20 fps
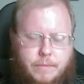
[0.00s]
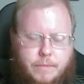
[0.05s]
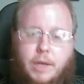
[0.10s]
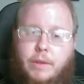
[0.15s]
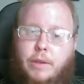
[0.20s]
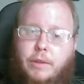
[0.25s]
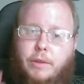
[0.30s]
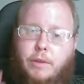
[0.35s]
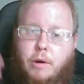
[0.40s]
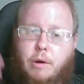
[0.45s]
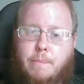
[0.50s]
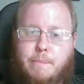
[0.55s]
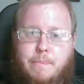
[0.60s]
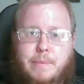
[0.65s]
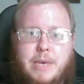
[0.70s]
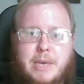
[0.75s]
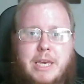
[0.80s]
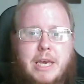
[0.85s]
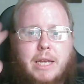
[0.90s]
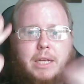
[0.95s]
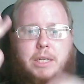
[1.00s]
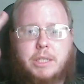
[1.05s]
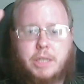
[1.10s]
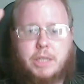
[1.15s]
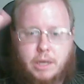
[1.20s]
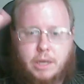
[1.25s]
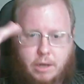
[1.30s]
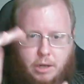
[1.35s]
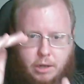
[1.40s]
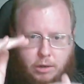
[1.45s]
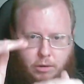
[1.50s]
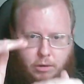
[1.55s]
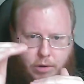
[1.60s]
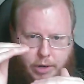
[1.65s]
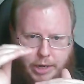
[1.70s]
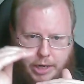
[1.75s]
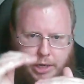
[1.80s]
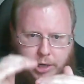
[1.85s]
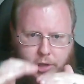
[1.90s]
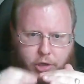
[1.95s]
and that there are beings
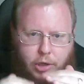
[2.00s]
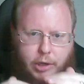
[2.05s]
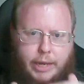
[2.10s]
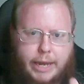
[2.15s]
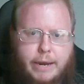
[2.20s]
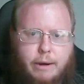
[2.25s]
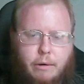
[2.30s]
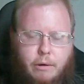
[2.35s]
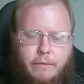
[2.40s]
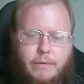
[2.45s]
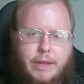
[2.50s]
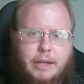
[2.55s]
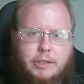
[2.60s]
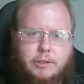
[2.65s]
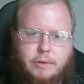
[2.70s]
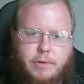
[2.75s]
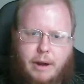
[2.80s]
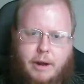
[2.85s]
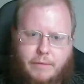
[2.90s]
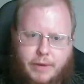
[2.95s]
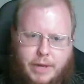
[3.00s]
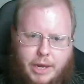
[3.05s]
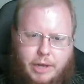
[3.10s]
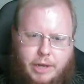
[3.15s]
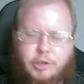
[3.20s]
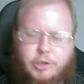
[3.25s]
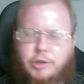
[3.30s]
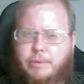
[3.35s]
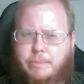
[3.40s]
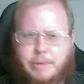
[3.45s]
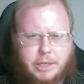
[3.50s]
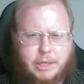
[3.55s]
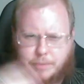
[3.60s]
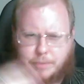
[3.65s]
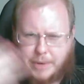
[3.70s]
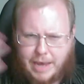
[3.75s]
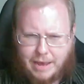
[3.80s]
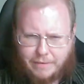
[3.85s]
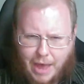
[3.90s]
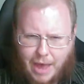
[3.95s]
along each layer of that stratification, because
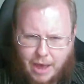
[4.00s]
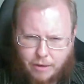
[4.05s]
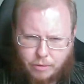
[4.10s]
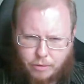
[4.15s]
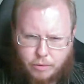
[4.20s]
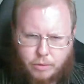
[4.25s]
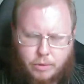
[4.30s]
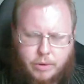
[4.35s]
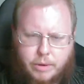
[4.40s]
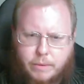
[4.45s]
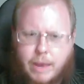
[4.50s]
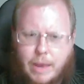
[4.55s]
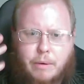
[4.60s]
we have Eru,